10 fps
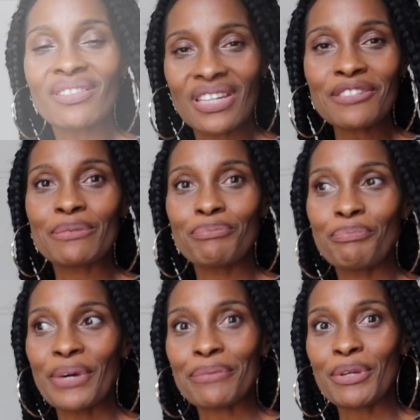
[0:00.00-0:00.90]
This
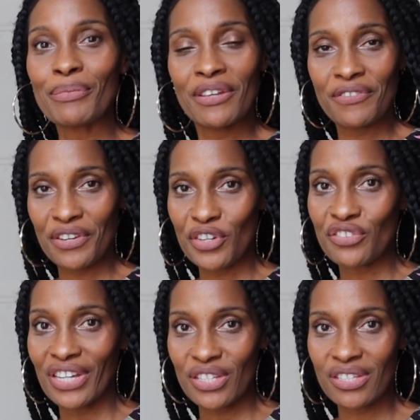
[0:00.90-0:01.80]
might be my favorite
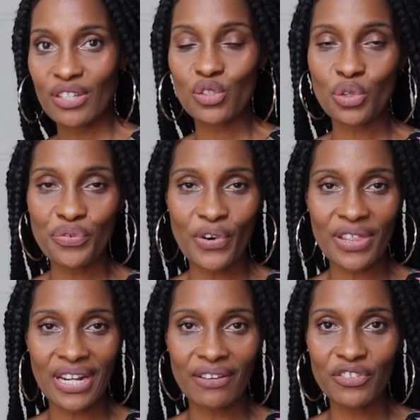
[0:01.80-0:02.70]
dress so far
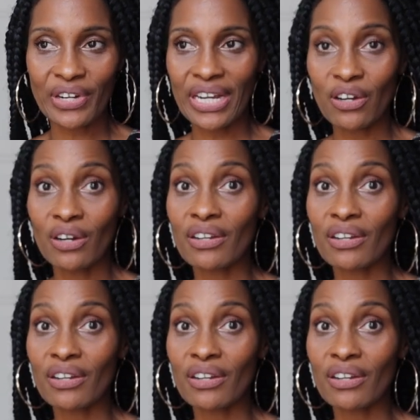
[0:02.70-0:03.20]
that I've tried on.